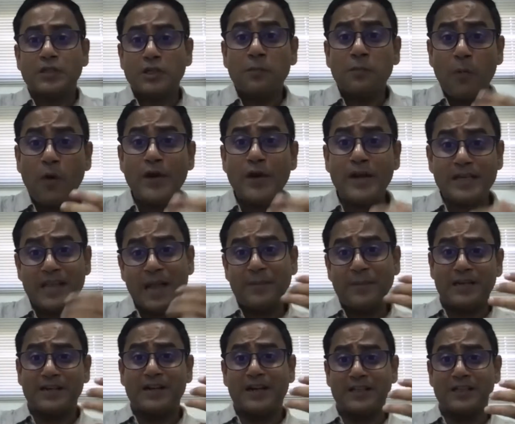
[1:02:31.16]
point
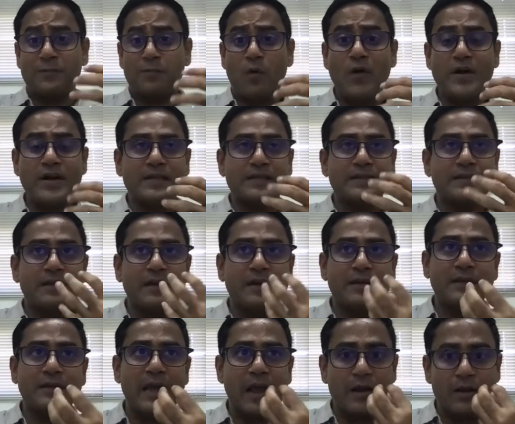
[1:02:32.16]
is
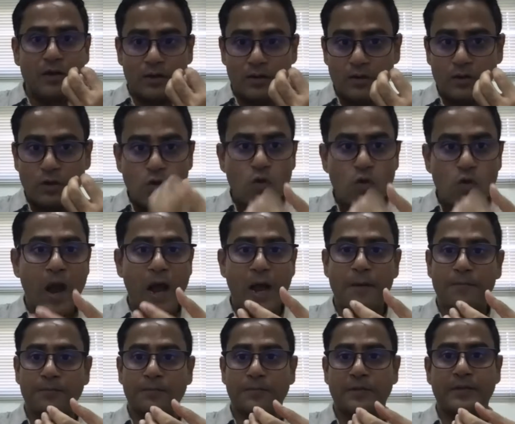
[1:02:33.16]
they do
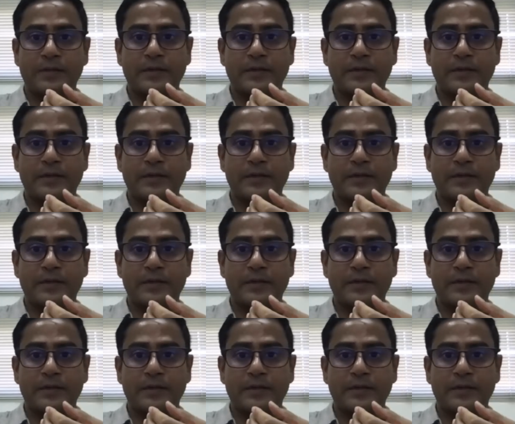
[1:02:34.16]
have